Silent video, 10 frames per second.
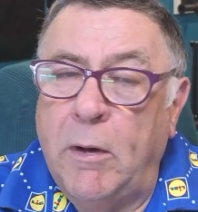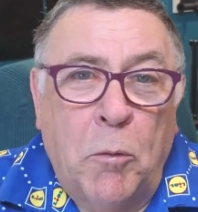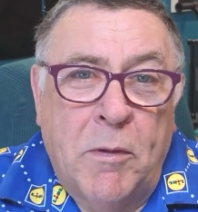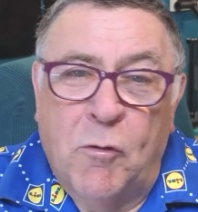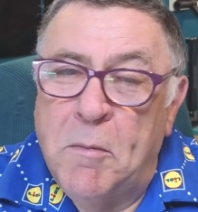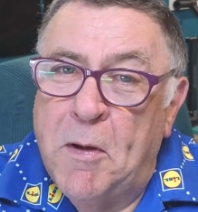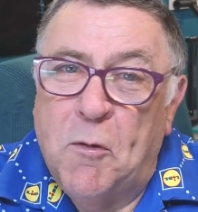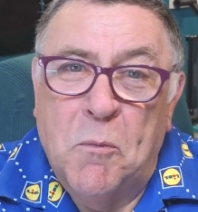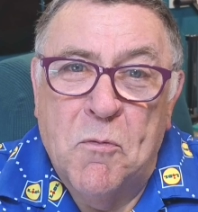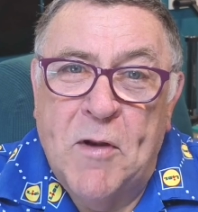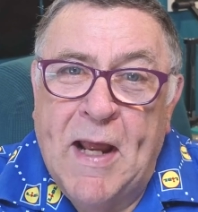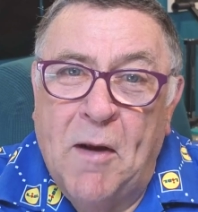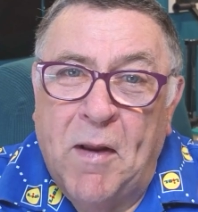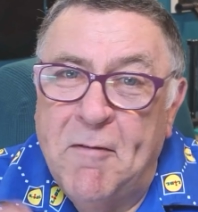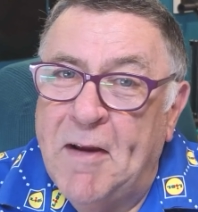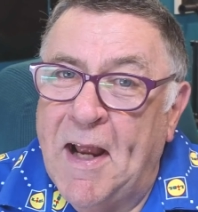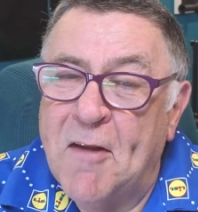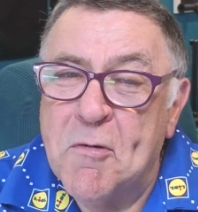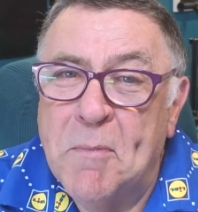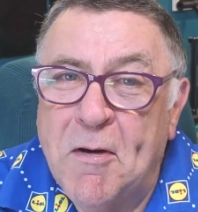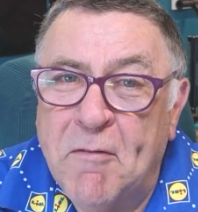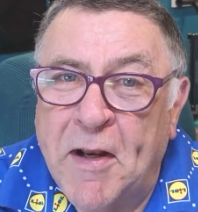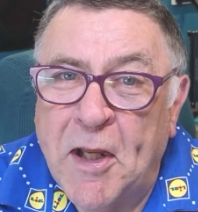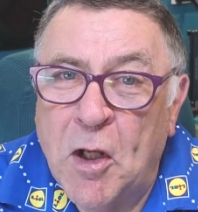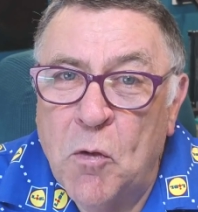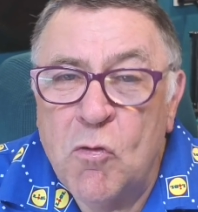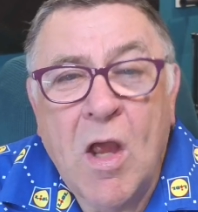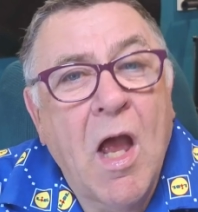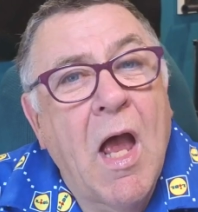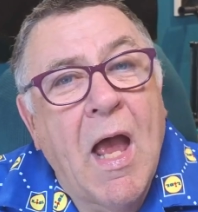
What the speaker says: It means give me a thumbs down if it hasn't been of any use.